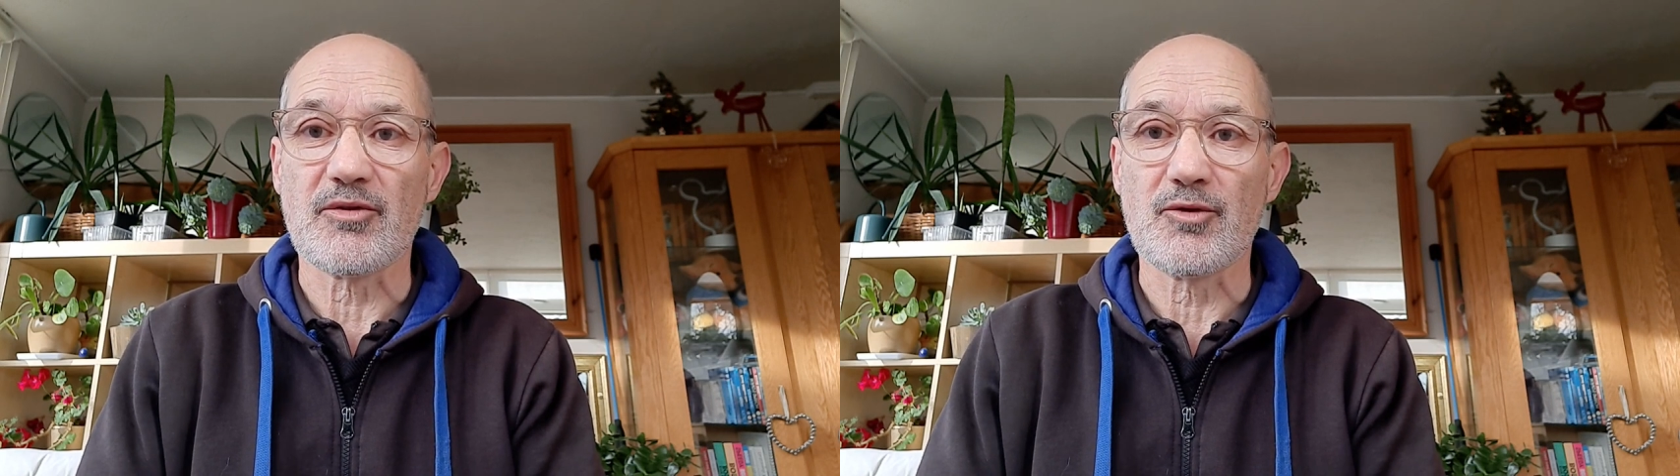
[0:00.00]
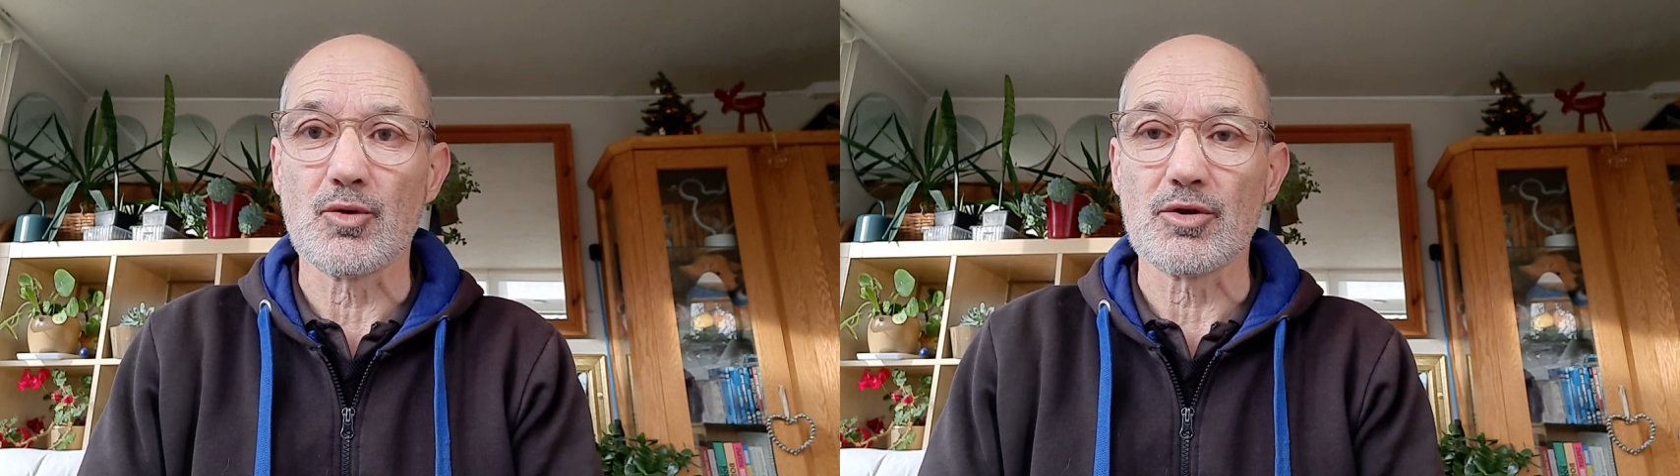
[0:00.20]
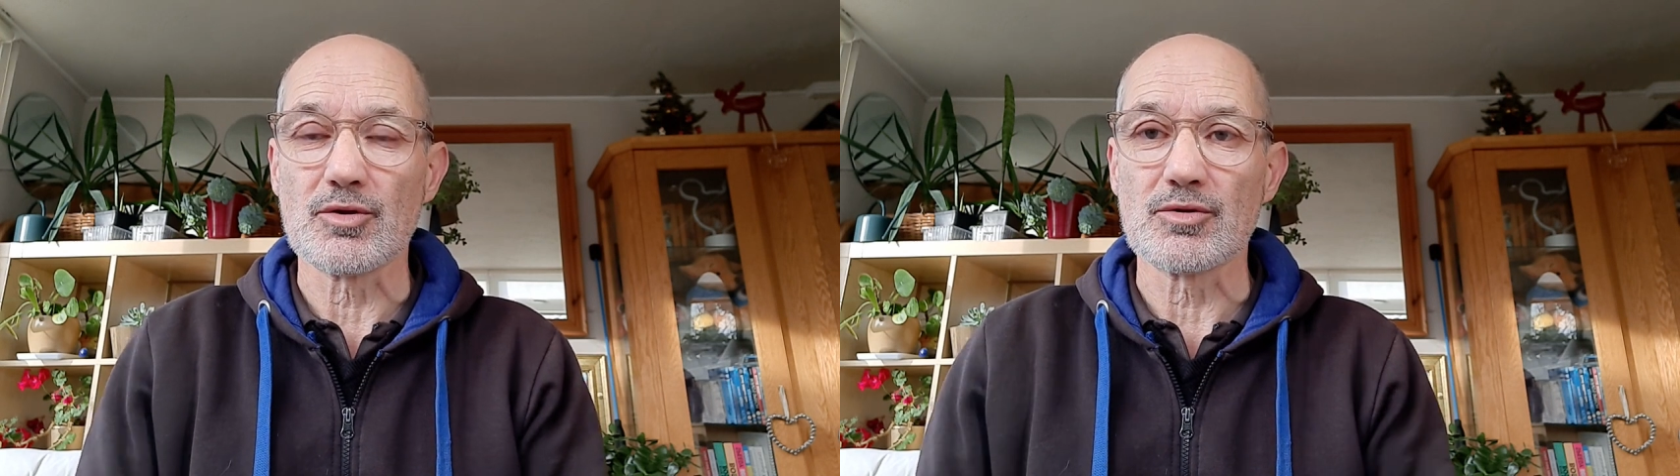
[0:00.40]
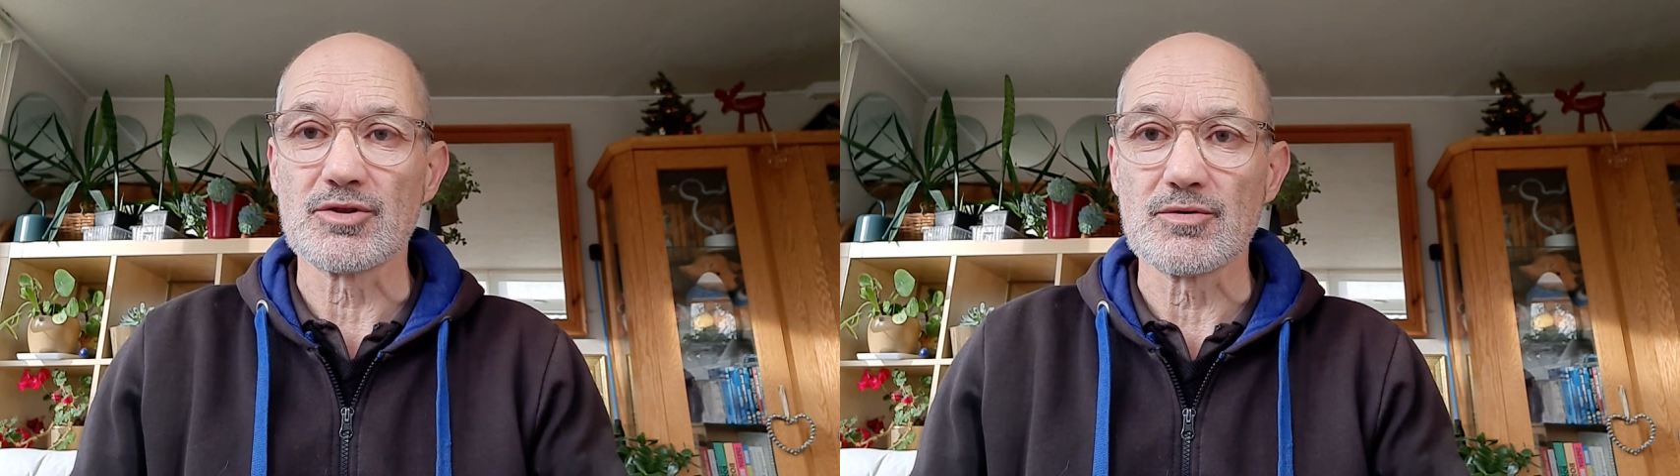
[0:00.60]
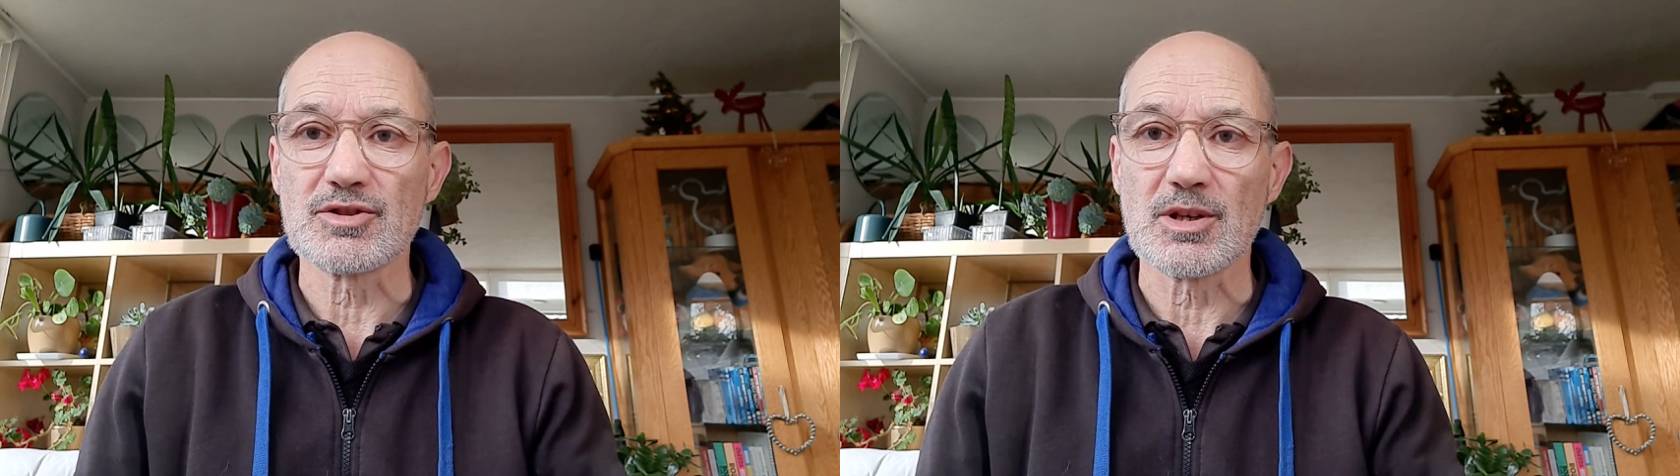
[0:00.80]
for your
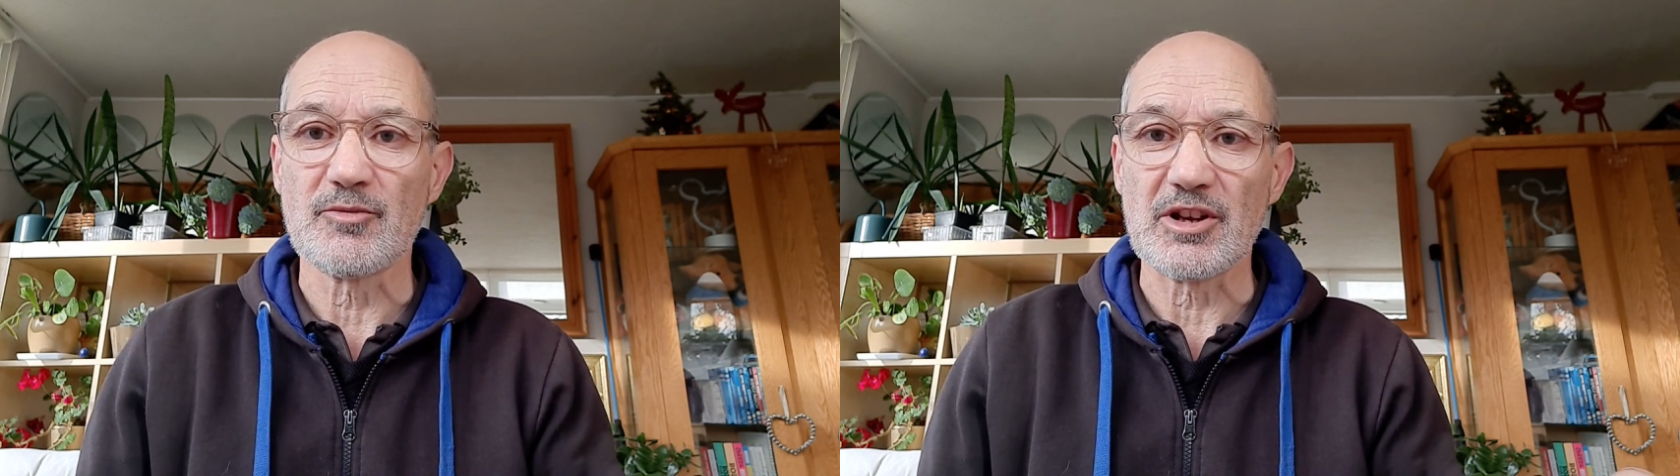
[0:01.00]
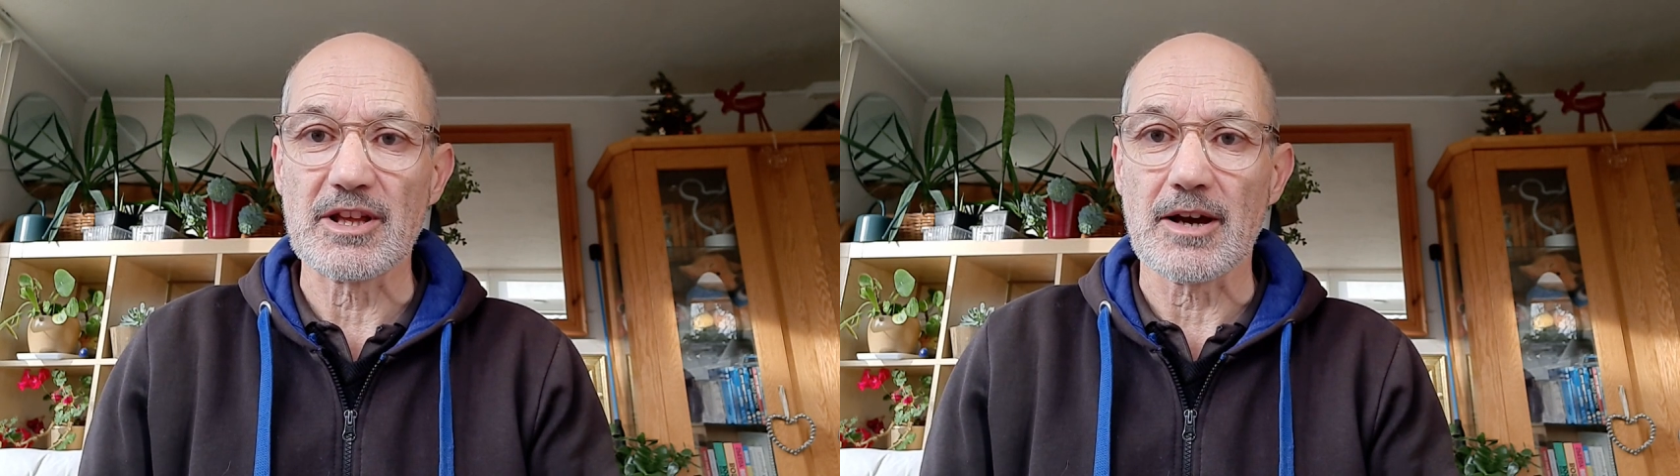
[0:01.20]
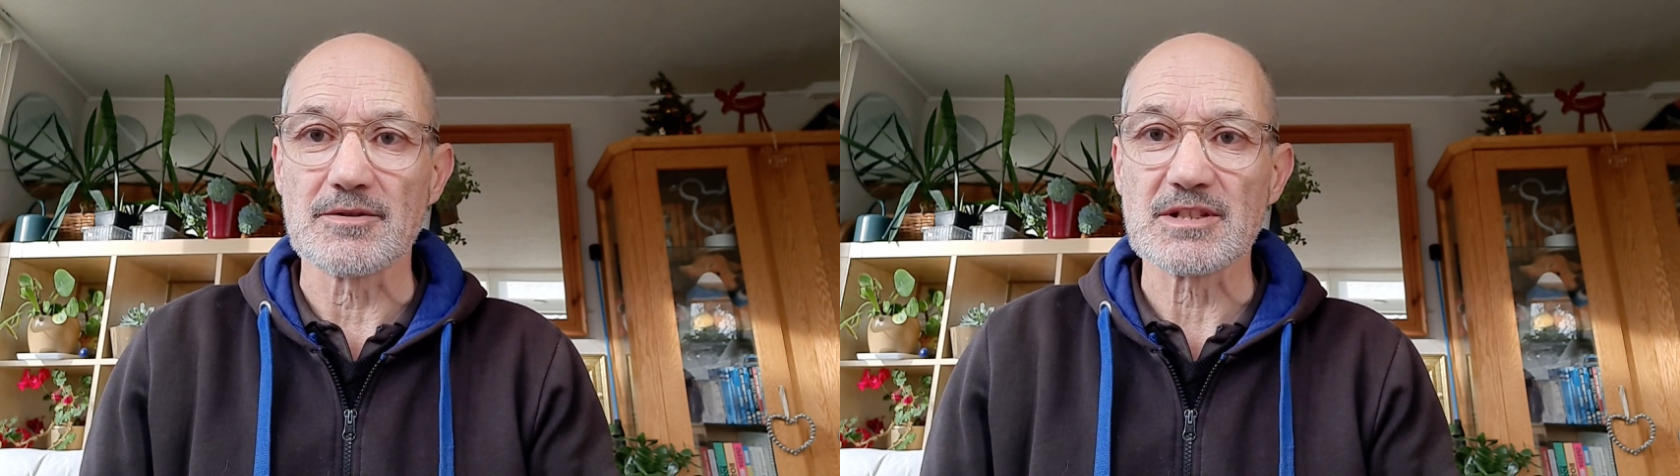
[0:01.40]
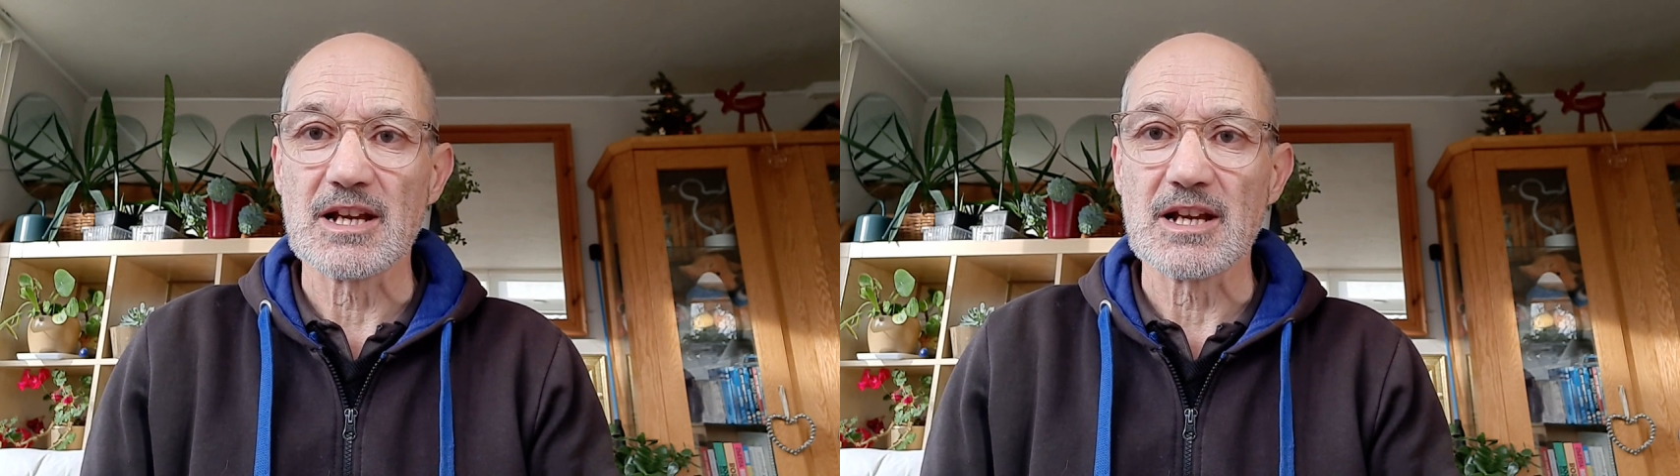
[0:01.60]
YouTube videos.